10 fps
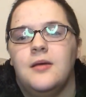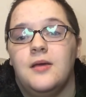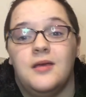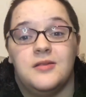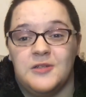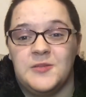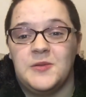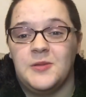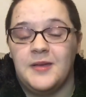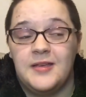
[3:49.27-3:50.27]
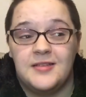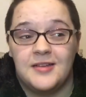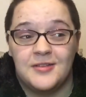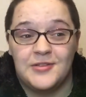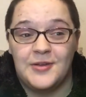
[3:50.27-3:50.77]
is hospital based,
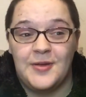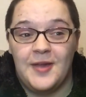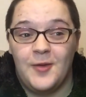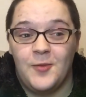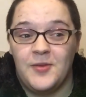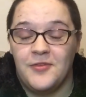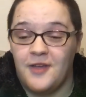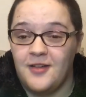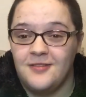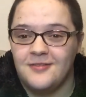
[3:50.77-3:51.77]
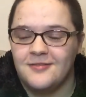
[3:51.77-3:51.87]
and so that will be fun.